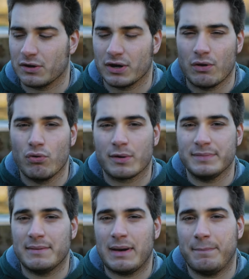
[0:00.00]
I'm gonna
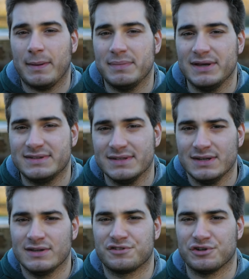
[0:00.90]
warm them up a bit
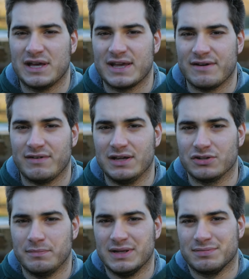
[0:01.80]
so they have a
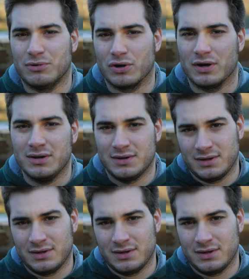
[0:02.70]
little bit more